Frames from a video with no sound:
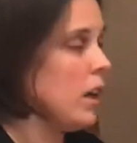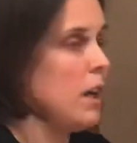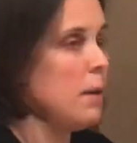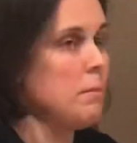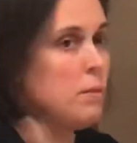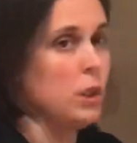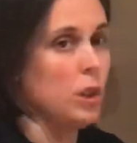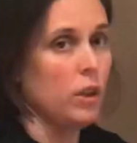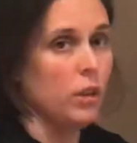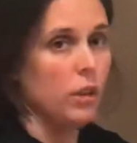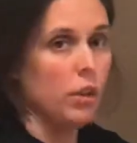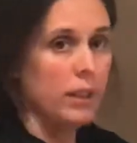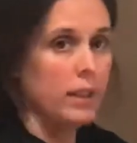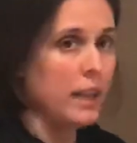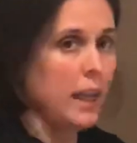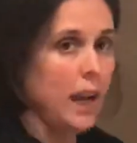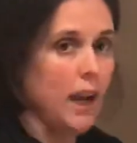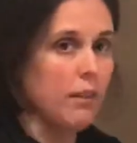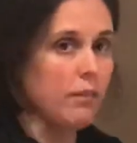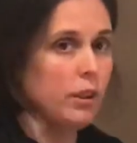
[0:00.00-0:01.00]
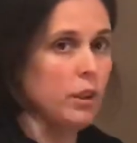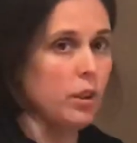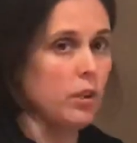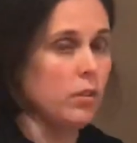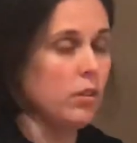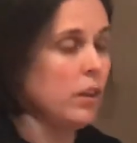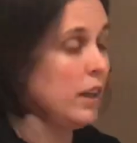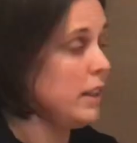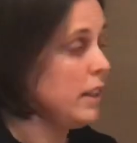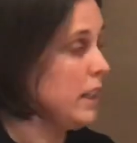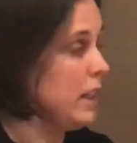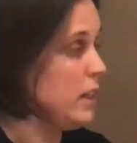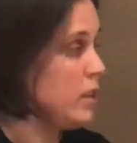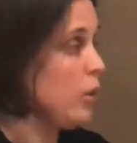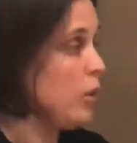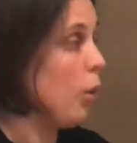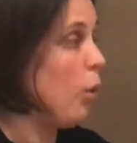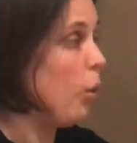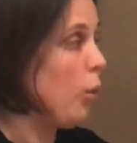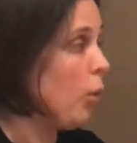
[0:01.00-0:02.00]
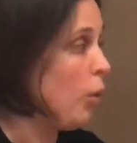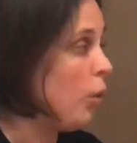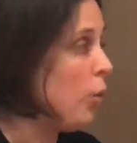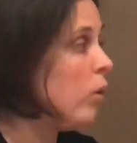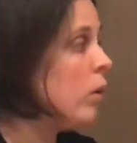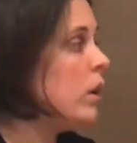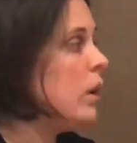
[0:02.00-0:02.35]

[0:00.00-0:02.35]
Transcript: You can either carry on like this, or